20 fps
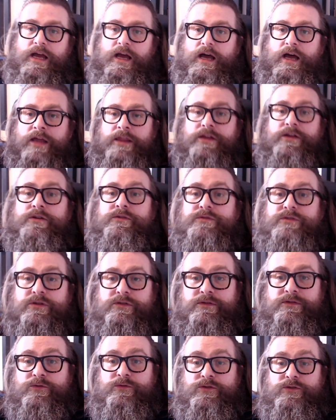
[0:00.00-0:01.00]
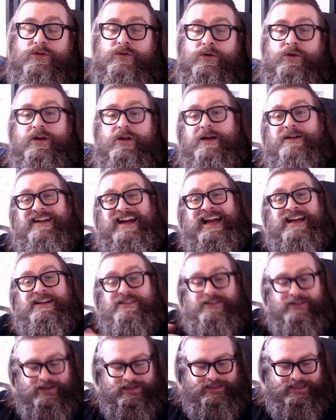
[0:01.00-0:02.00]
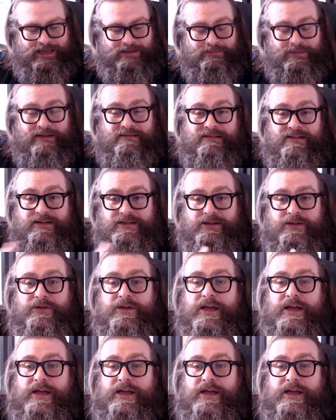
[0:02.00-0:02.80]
Other consoles I've also got kind of outside that period, so